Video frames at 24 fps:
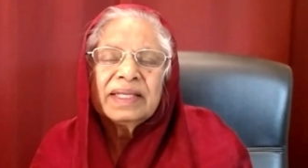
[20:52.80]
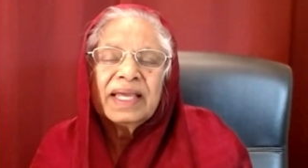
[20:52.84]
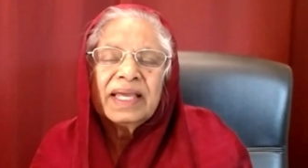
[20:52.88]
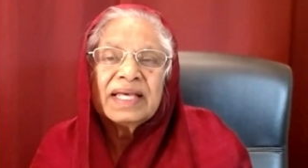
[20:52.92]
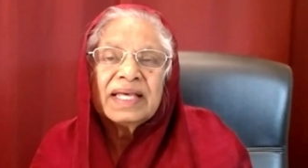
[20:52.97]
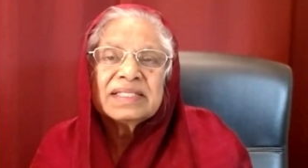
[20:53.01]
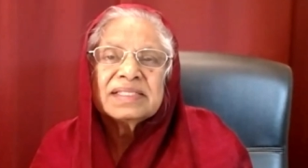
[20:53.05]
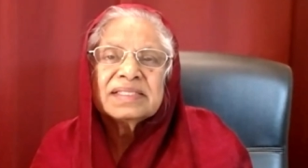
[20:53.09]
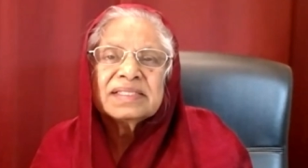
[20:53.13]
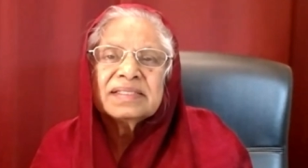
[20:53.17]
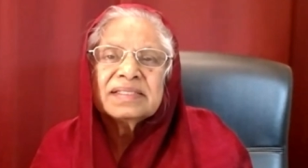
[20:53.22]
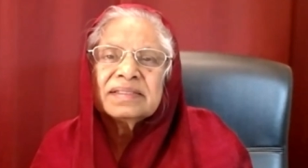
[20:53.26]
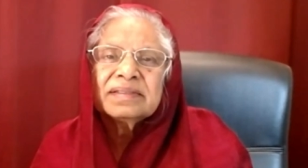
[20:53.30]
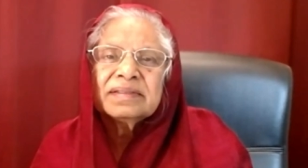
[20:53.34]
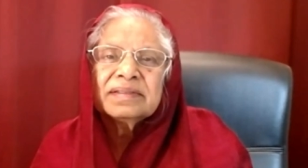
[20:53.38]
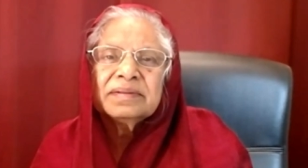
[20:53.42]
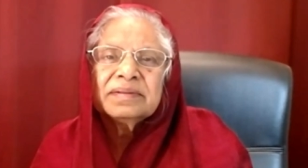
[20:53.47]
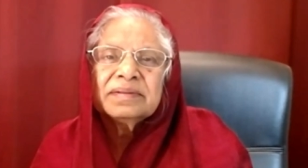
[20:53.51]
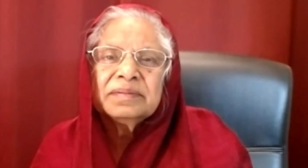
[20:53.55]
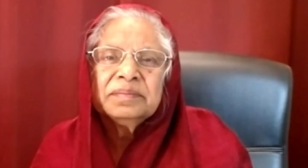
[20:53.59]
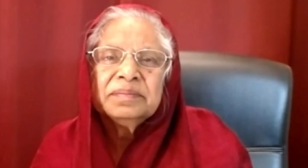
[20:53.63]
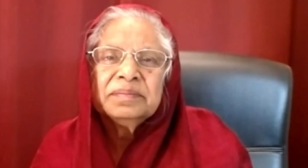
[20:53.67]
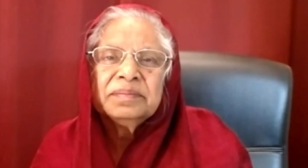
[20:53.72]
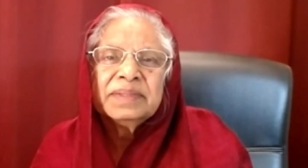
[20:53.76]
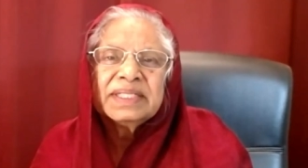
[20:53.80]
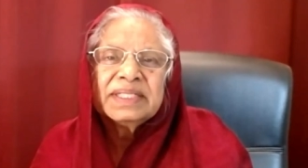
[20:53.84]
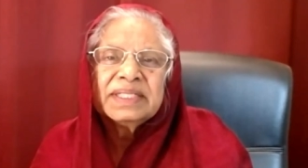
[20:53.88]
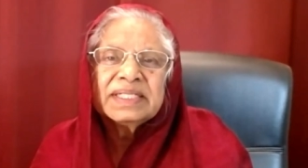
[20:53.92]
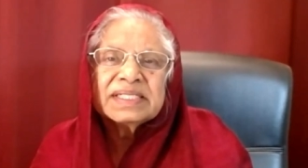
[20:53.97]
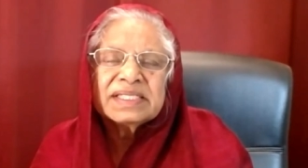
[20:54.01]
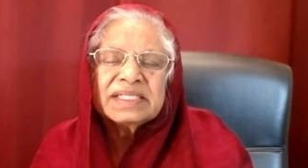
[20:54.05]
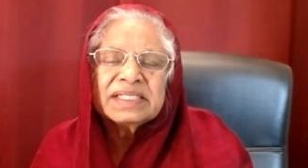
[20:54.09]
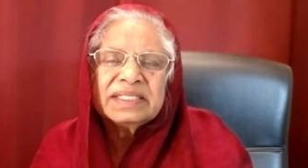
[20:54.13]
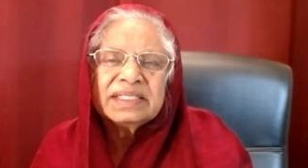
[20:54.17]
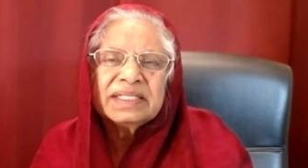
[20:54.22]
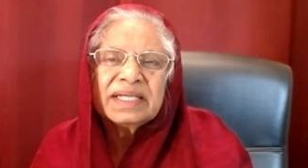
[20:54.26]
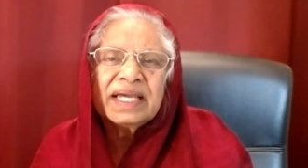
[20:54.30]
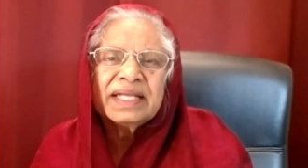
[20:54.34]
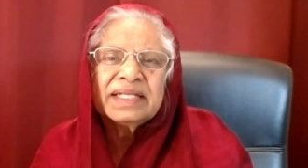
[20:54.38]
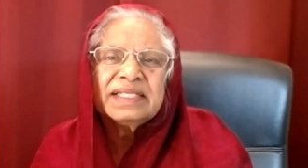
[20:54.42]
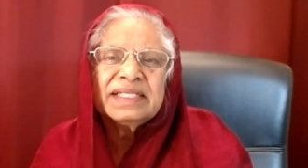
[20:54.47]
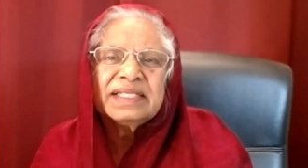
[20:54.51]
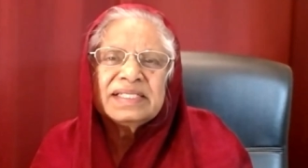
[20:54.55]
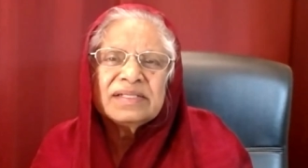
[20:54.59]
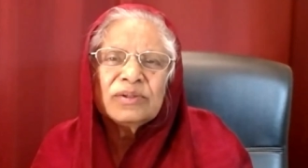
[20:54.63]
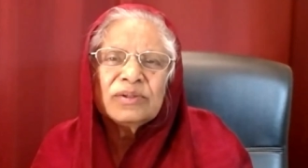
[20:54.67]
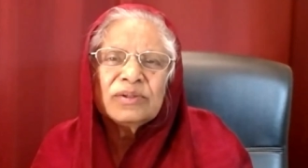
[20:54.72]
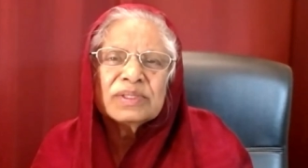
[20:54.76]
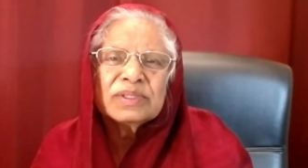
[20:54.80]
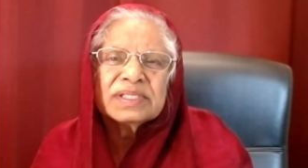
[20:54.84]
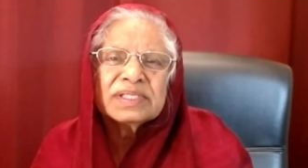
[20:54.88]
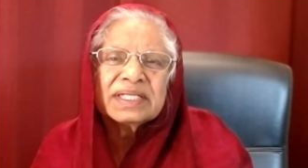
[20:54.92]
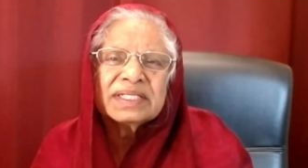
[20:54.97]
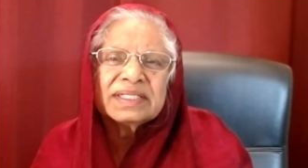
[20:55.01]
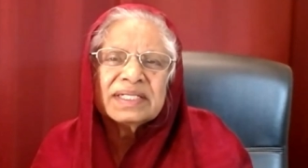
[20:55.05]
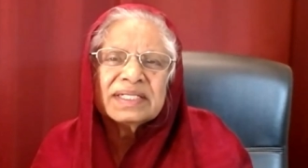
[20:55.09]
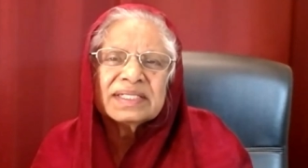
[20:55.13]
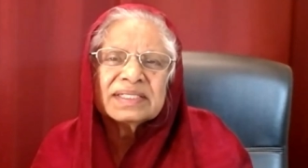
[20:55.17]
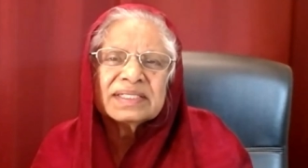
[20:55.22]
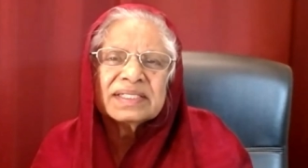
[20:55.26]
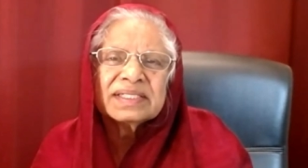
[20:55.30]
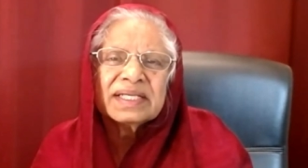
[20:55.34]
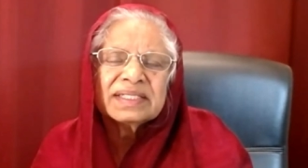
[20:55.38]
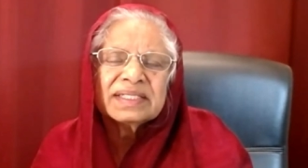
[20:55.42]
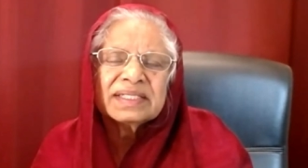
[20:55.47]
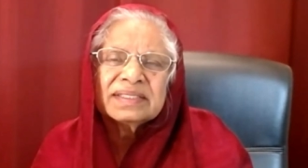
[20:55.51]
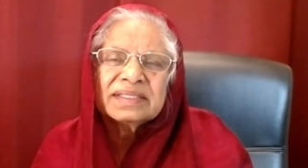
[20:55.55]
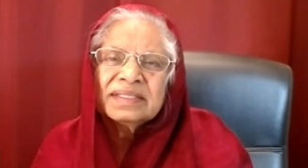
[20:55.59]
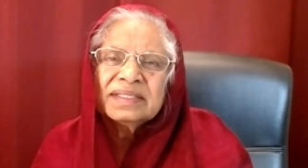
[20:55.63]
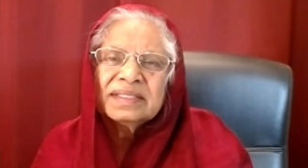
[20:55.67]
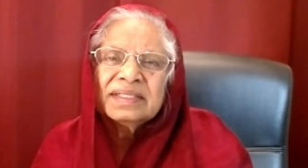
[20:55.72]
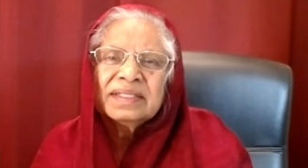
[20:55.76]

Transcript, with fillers: has mercy, and He looks at us as